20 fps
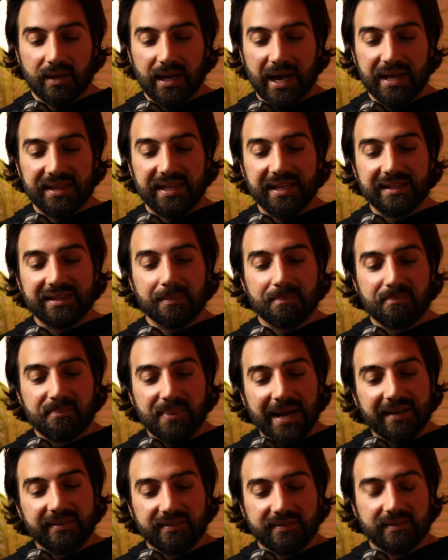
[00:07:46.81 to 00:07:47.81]
I think the
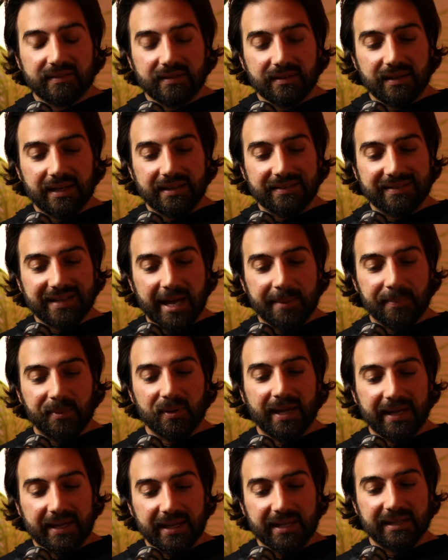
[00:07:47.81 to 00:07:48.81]
best
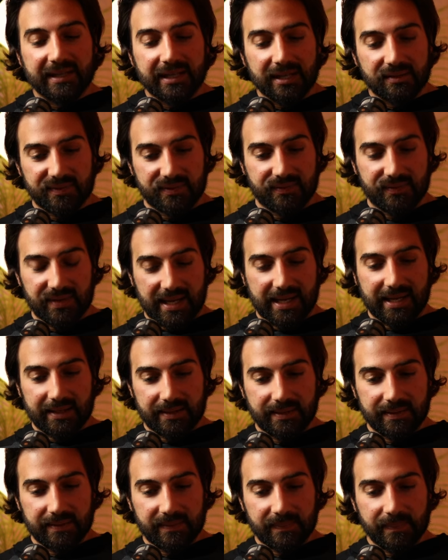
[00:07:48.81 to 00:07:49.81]
example I can give of that
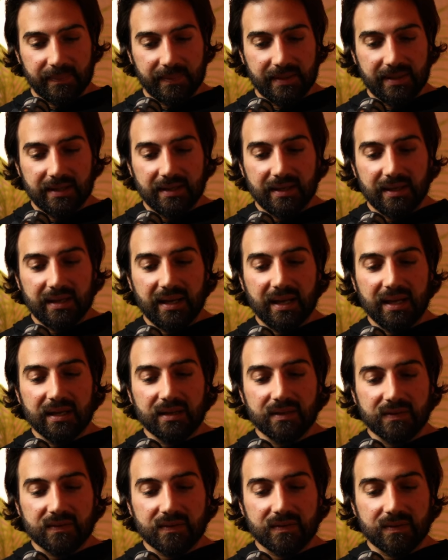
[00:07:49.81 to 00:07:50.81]

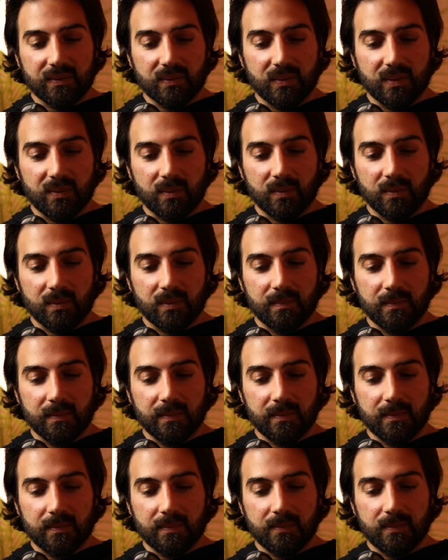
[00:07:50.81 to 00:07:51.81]
is
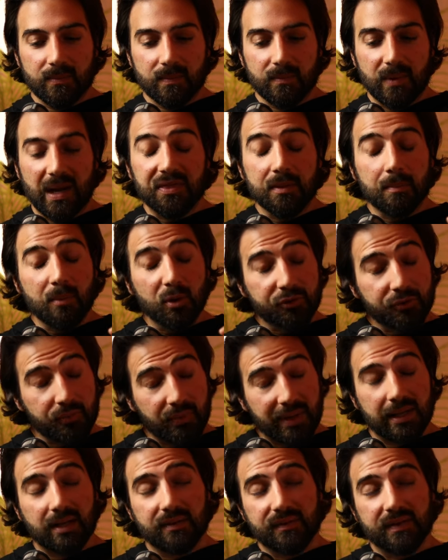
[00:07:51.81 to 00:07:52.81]
and the most
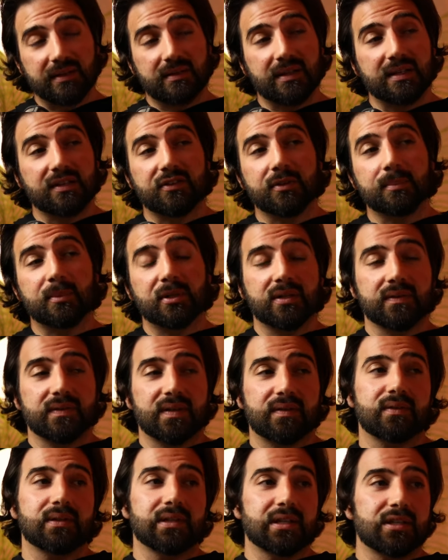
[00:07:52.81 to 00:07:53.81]
relevant is the book of
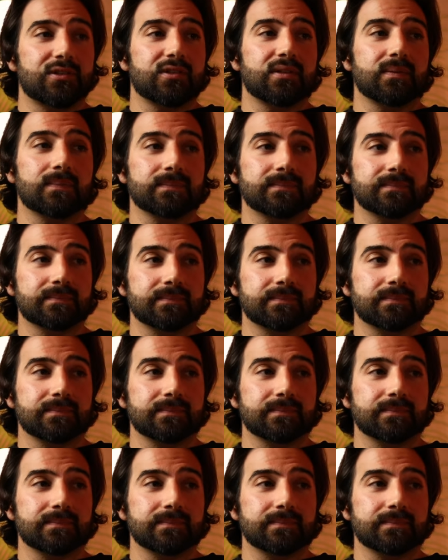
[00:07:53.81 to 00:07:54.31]
Revelation